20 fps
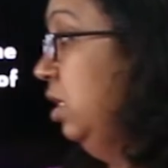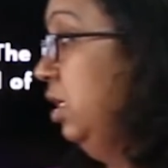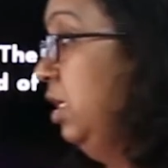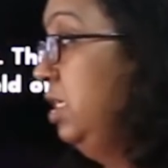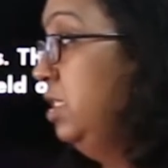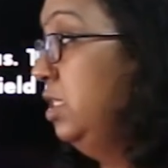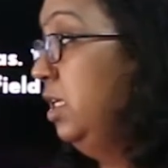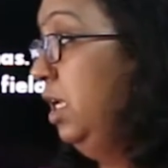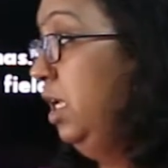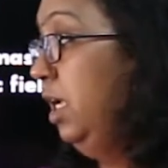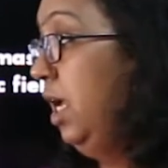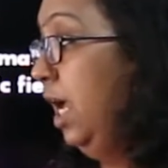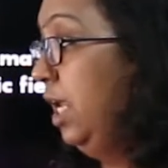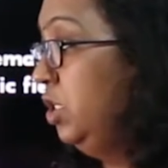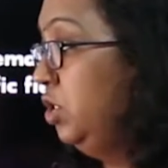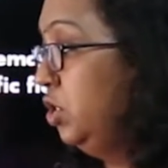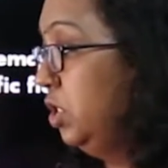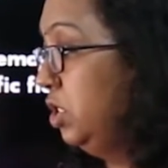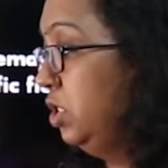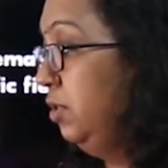reasoning
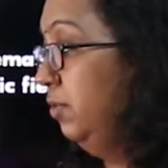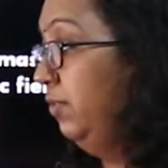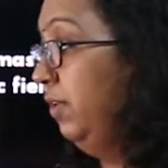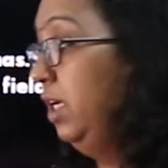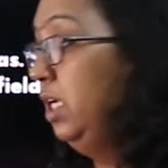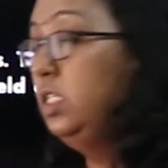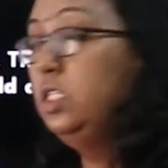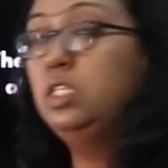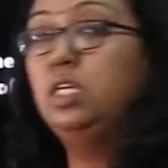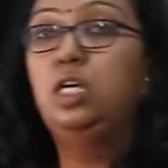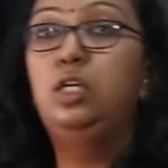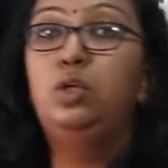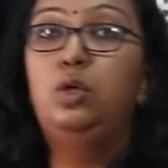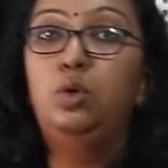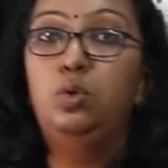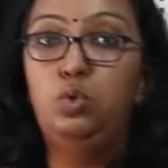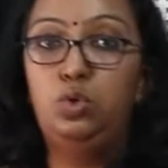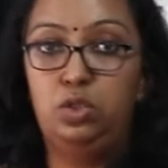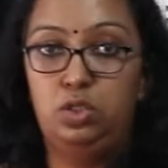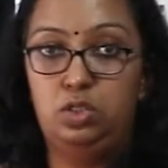and justify its
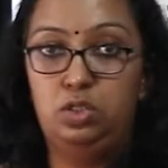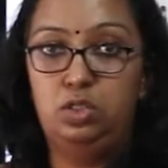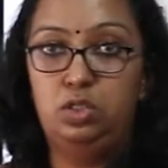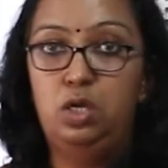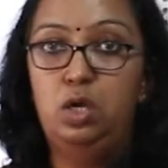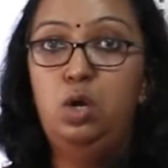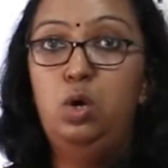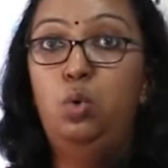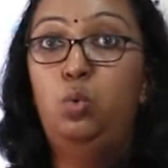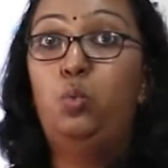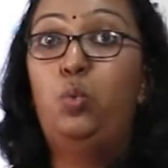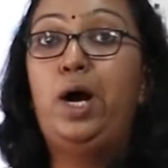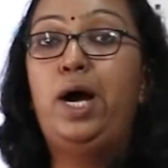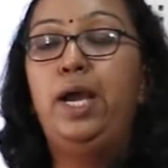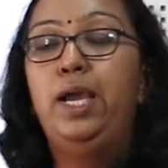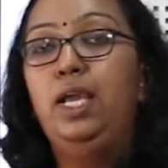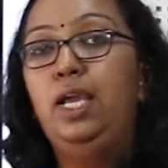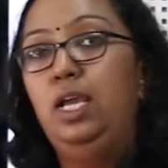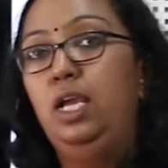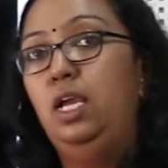conclusions.
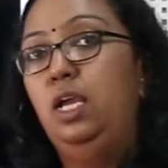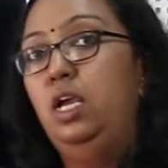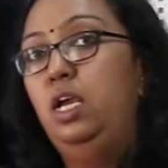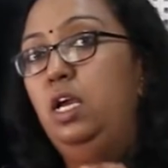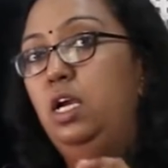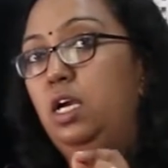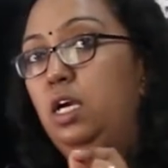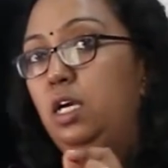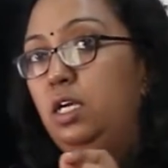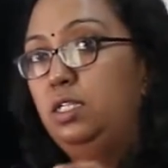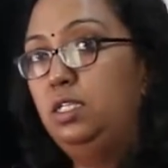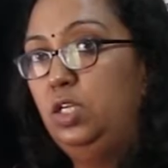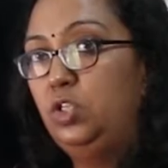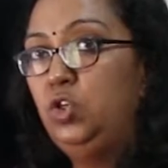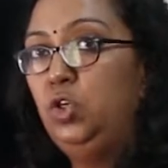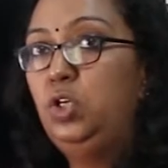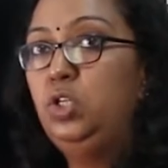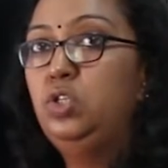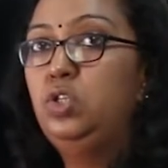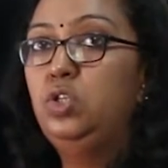Why
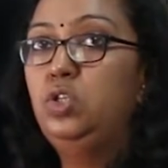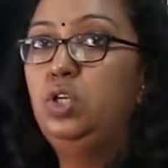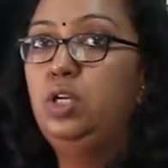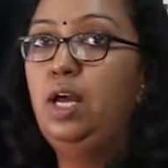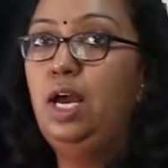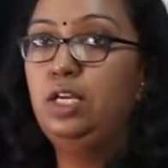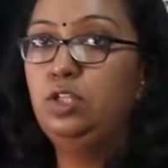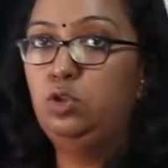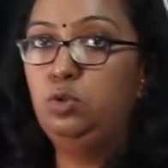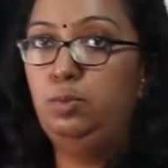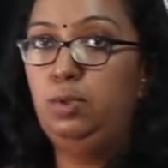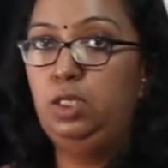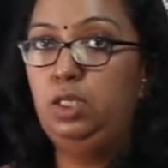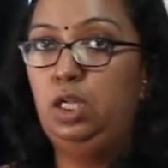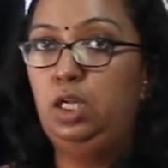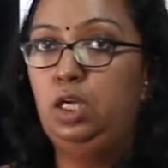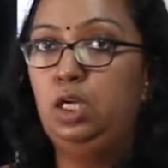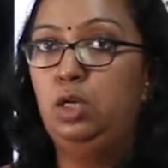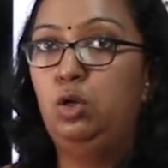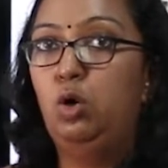such a decision has to be
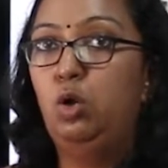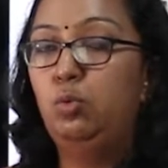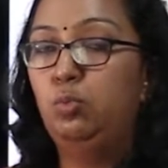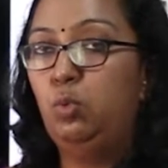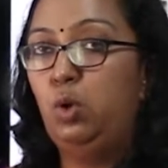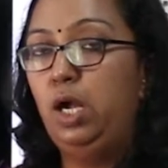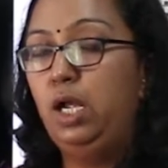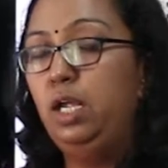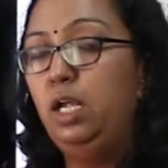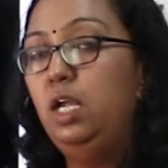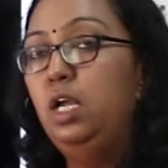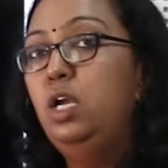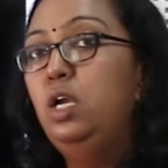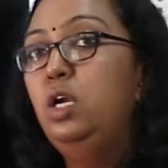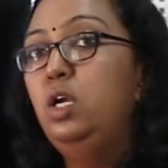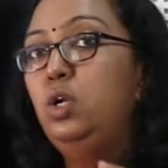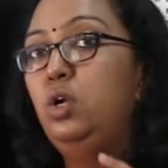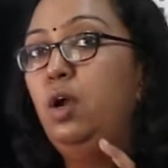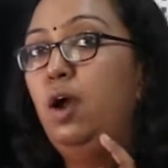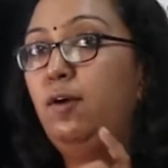taken, or why
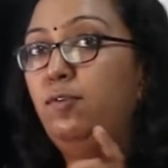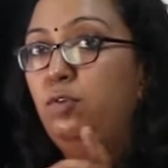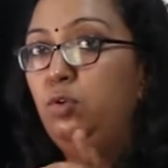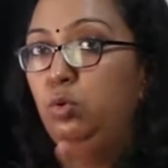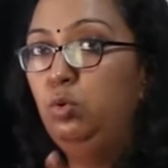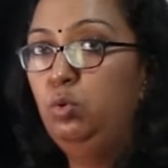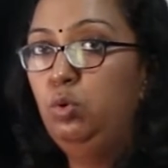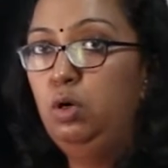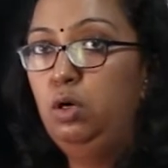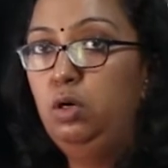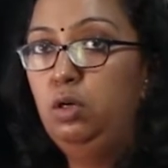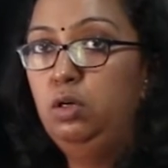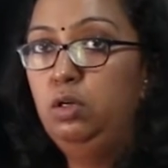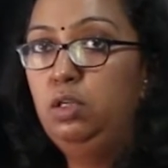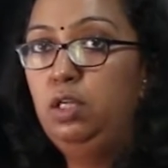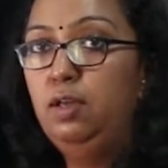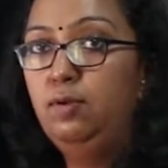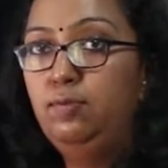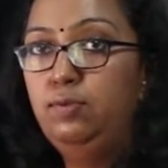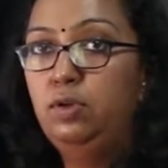you have to
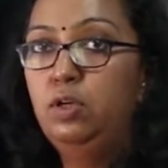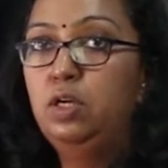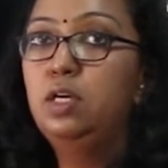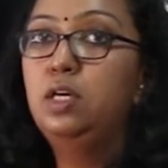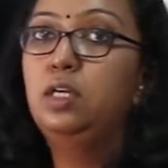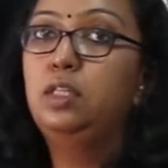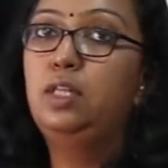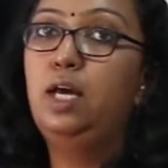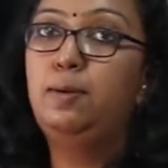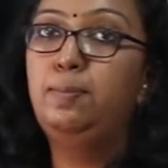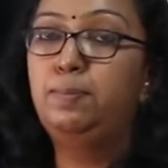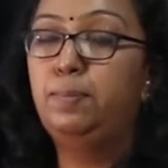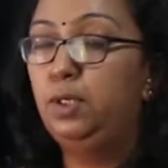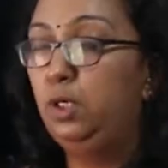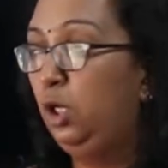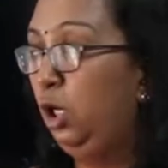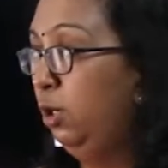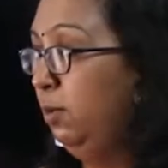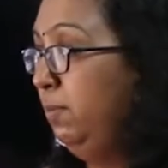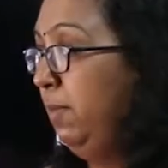give that
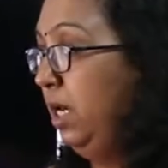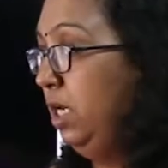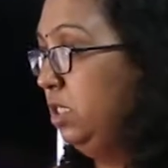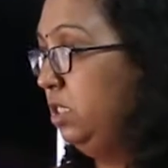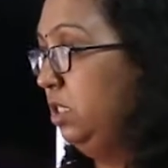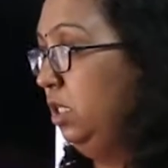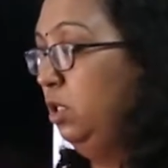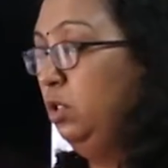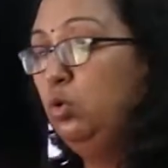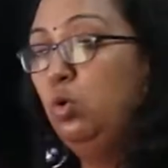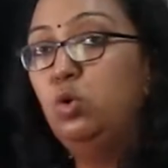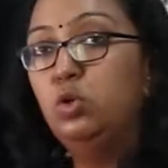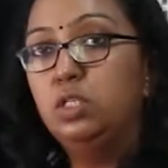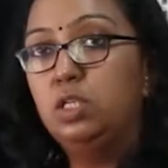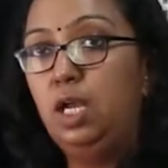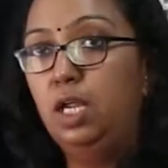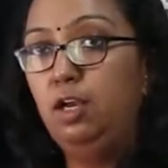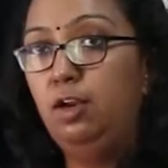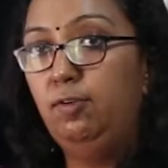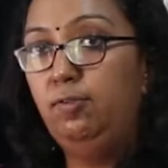particular medicine. Those
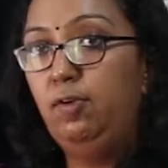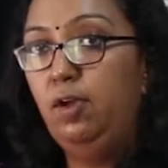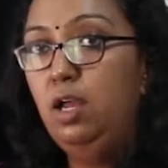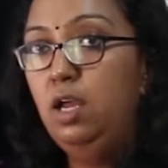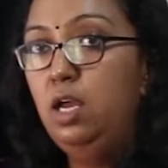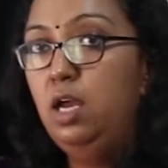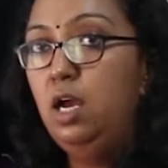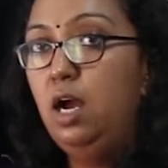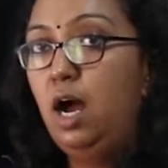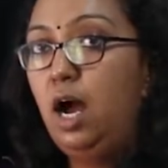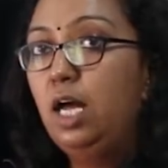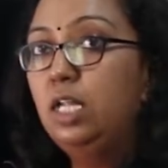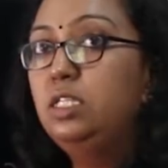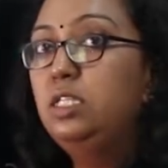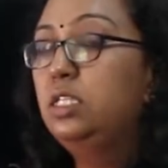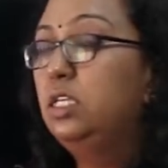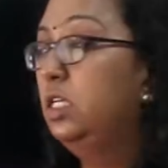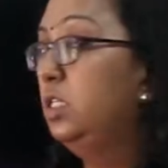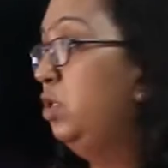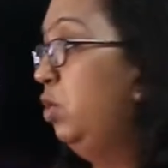kind of
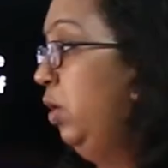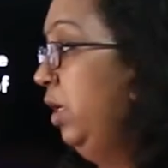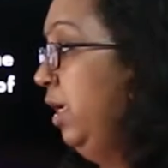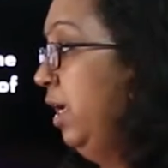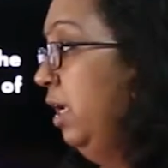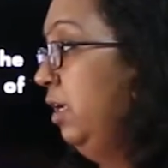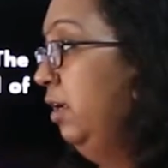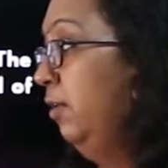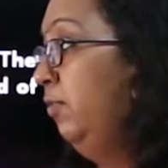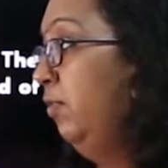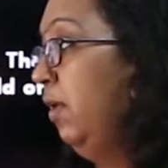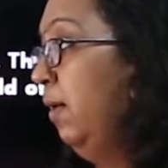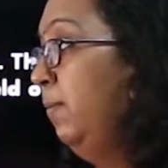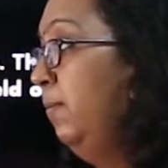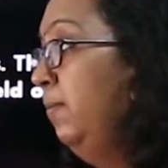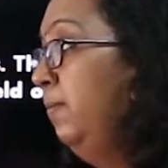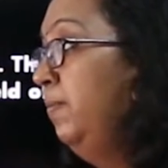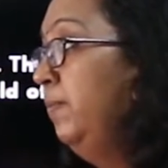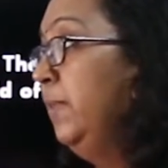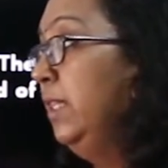answers you will get it
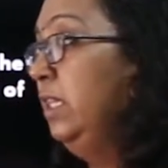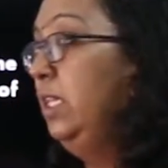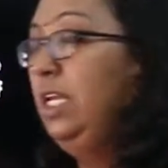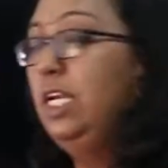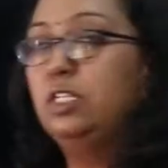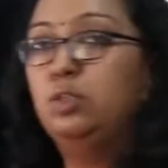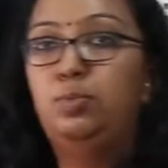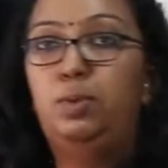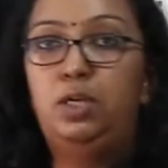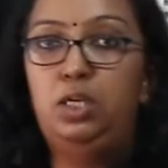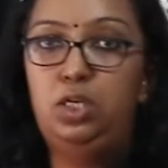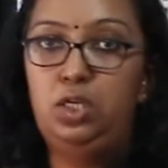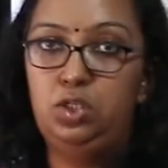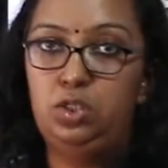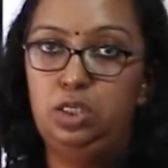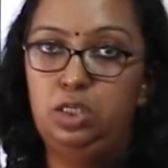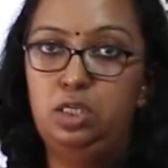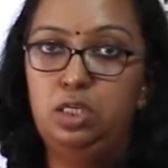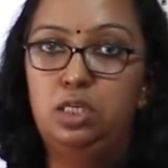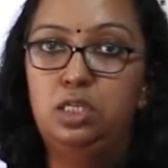from the
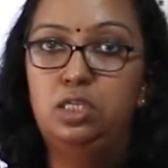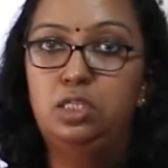explanation